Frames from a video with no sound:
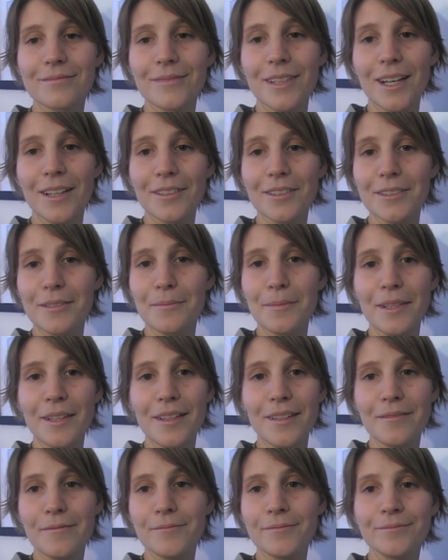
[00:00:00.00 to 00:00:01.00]
I'll just
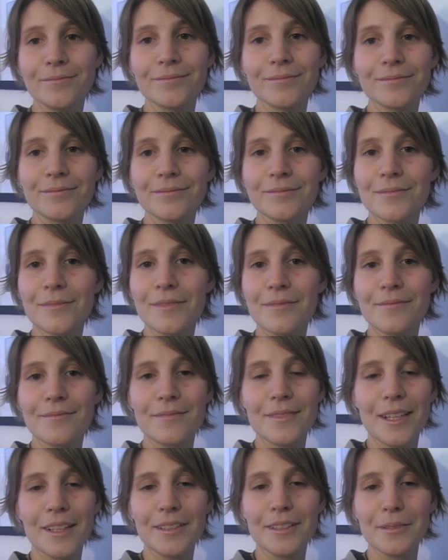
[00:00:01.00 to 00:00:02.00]
be,
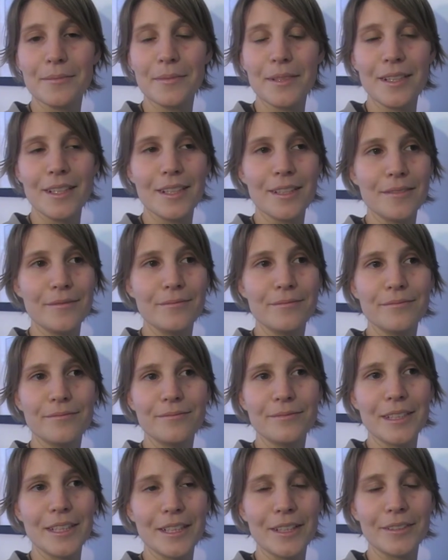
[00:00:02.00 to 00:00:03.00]
you
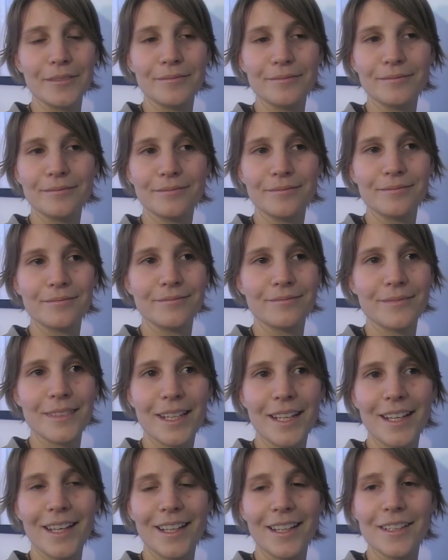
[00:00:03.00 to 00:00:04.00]
know,
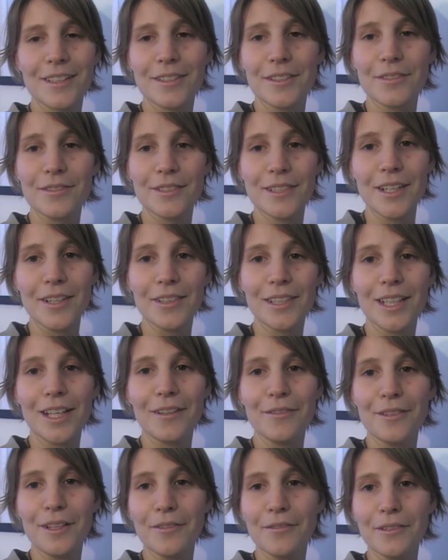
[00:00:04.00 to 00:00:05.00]
shooting out
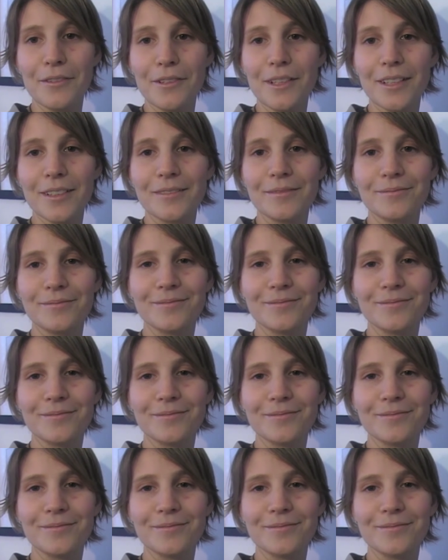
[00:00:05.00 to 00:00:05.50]
love everywhere.